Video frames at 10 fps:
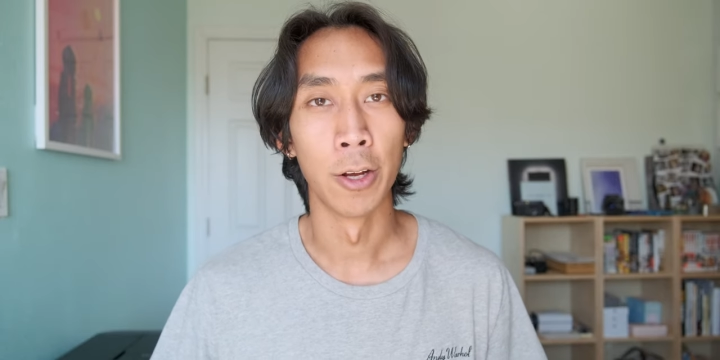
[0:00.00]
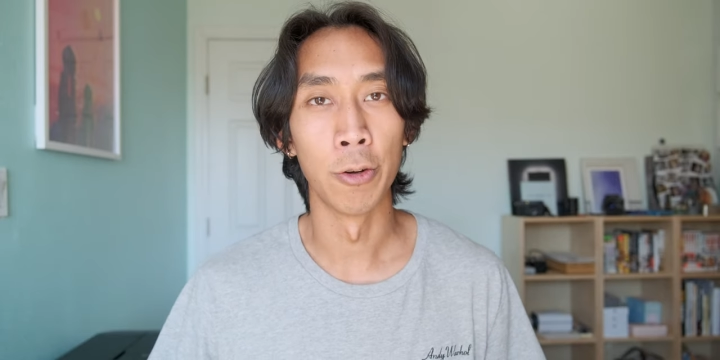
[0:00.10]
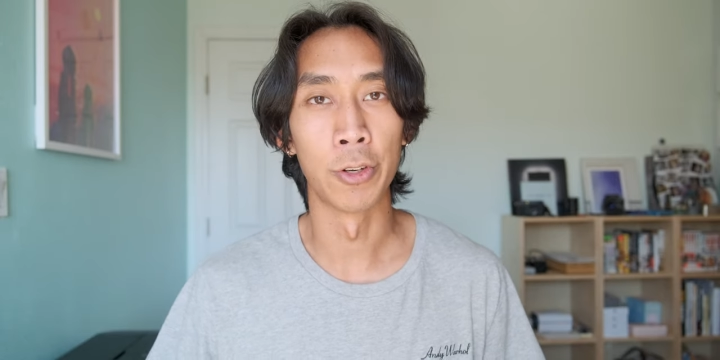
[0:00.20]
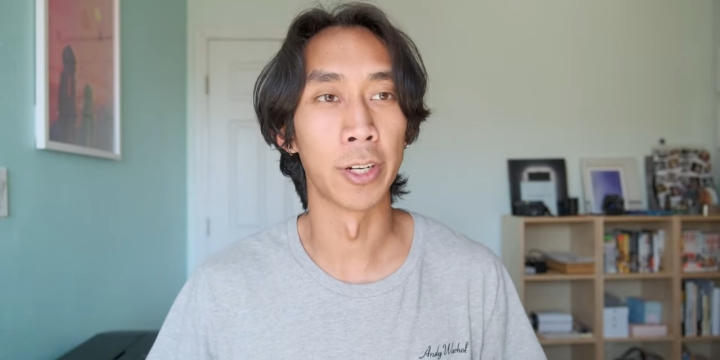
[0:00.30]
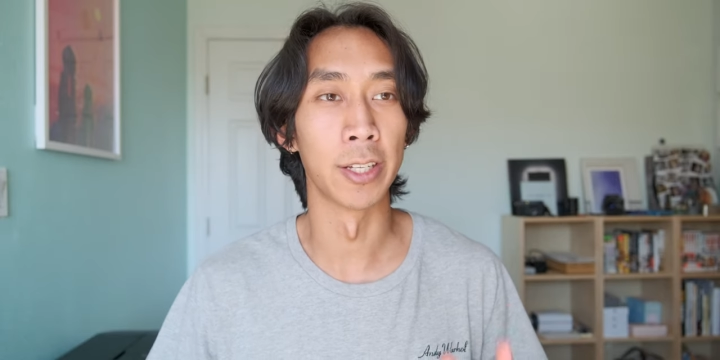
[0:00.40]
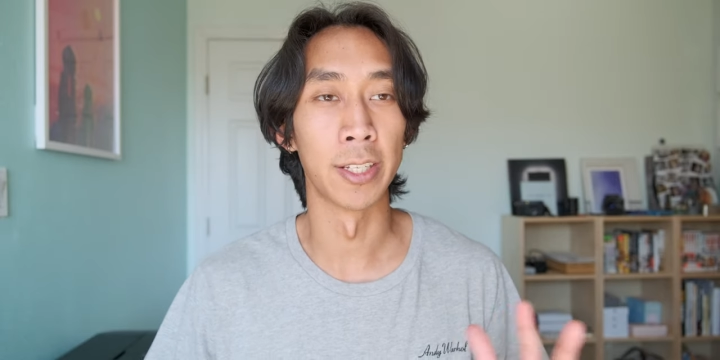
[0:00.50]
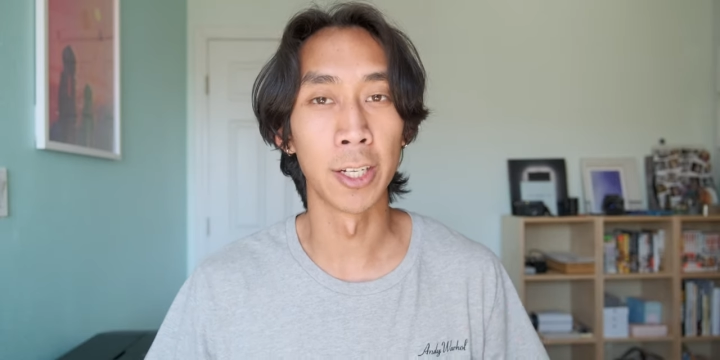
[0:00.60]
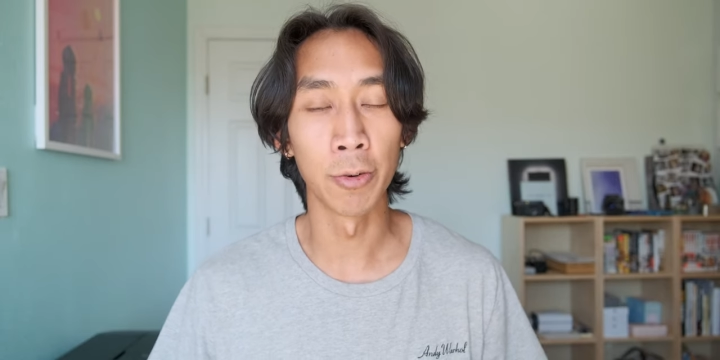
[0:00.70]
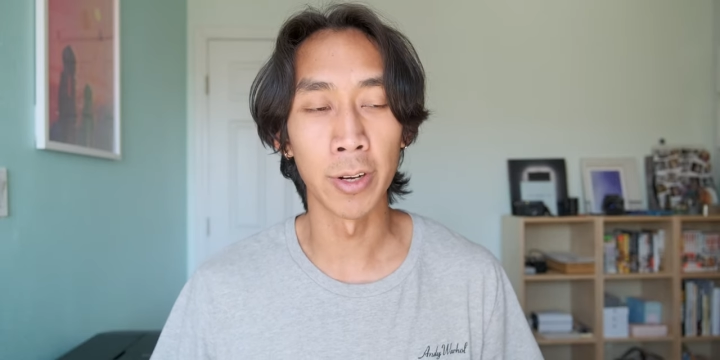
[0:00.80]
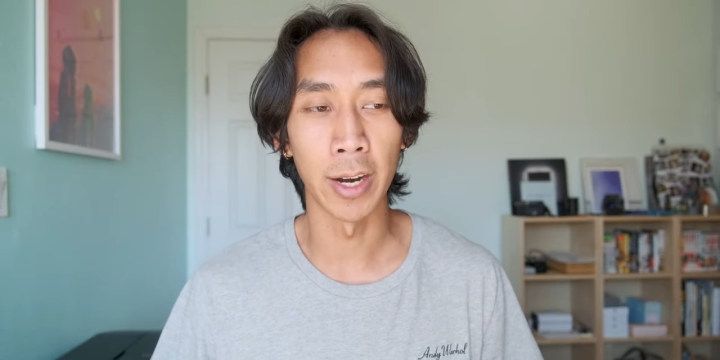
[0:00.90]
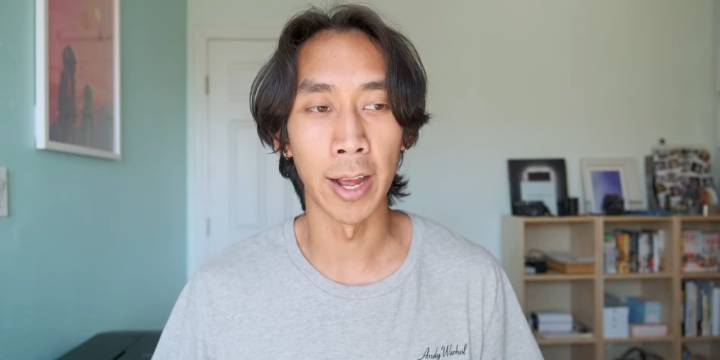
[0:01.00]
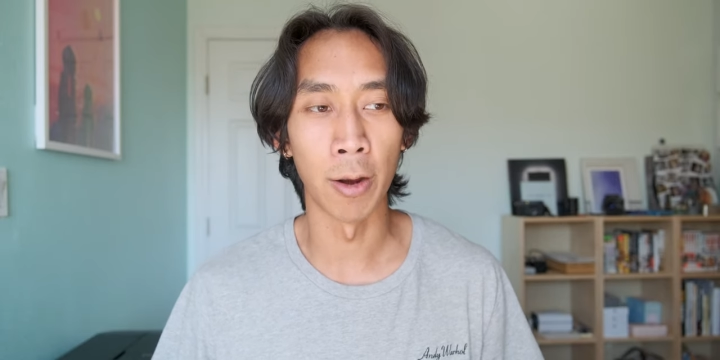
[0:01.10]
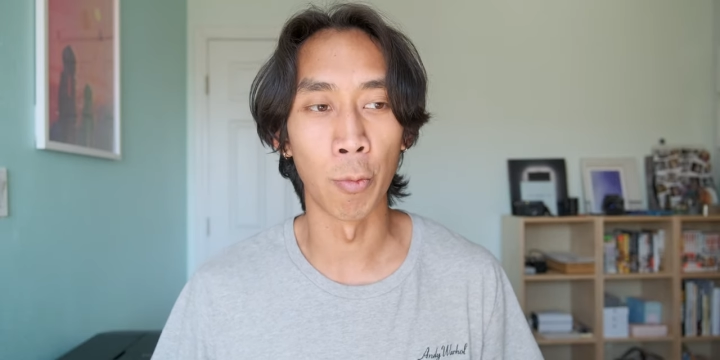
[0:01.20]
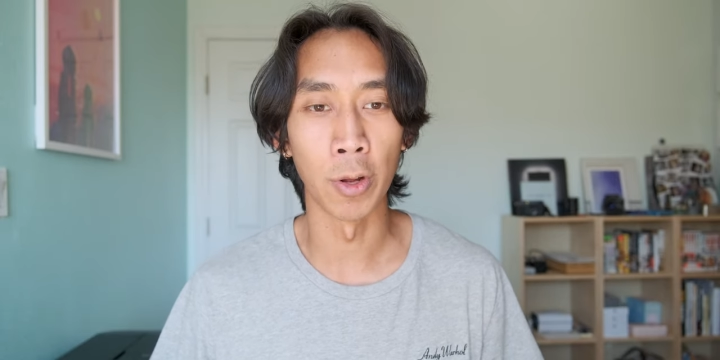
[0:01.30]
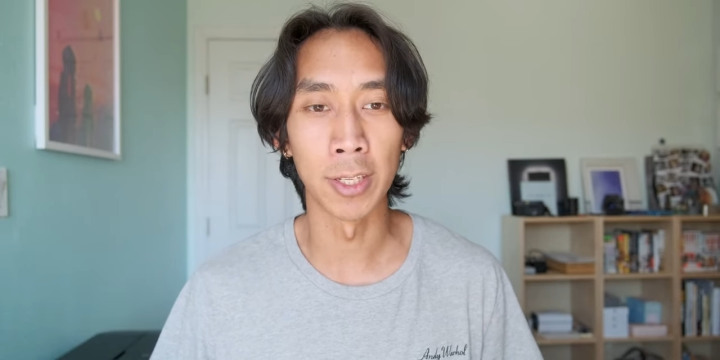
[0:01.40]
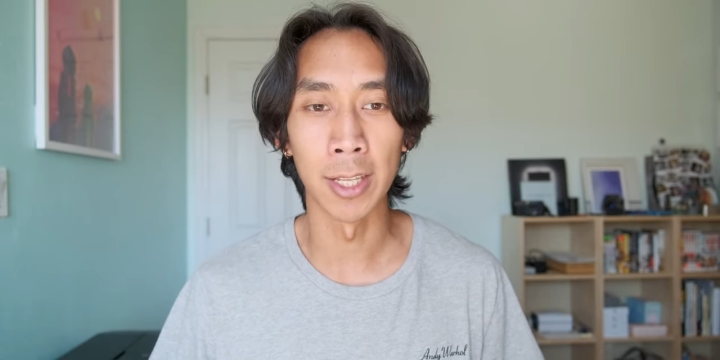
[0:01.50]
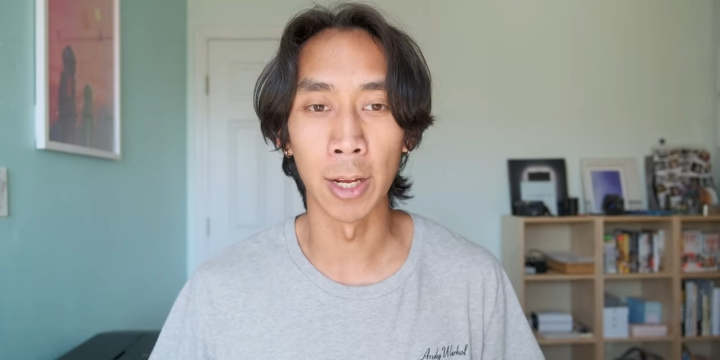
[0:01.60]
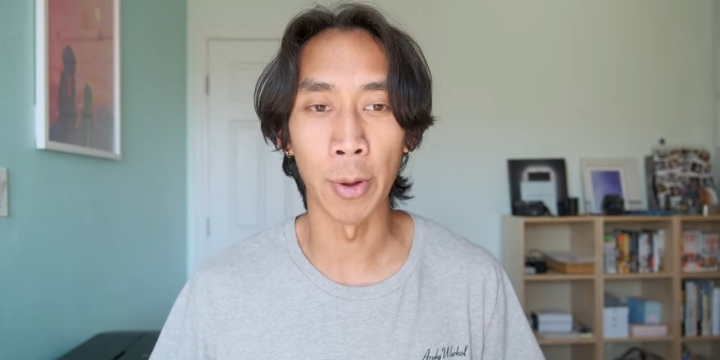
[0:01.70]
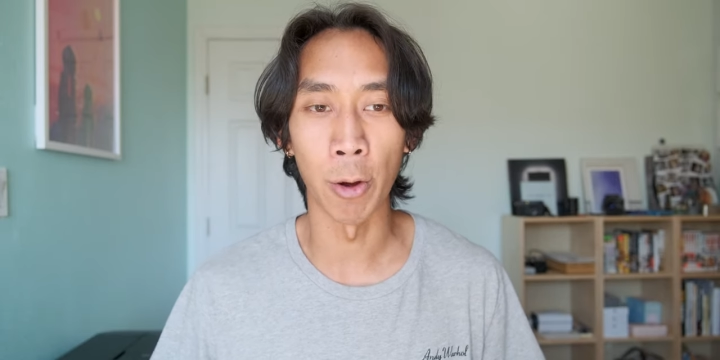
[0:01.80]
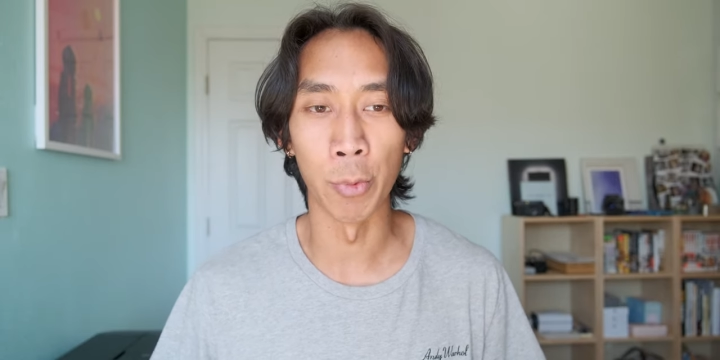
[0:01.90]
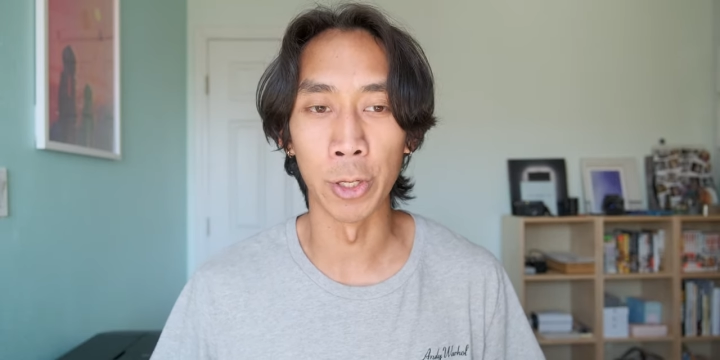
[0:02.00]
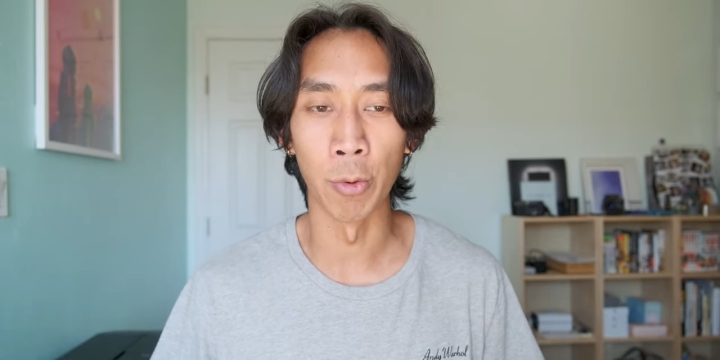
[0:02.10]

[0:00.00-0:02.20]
who should consider it, and what to think about when